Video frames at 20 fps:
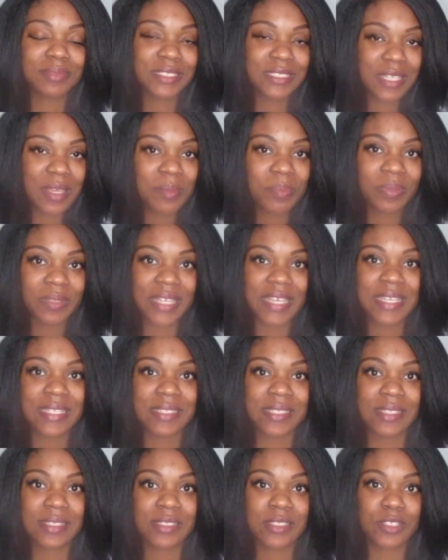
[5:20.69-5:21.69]
Some
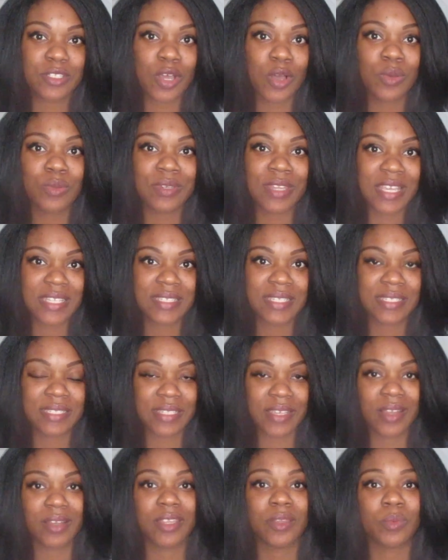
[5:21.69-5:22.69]
places don't
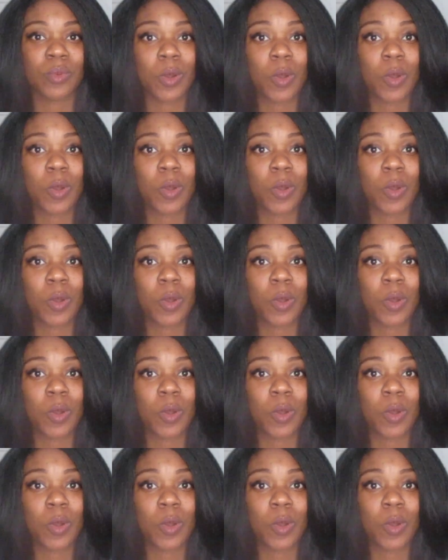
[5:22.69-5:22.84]
necessarily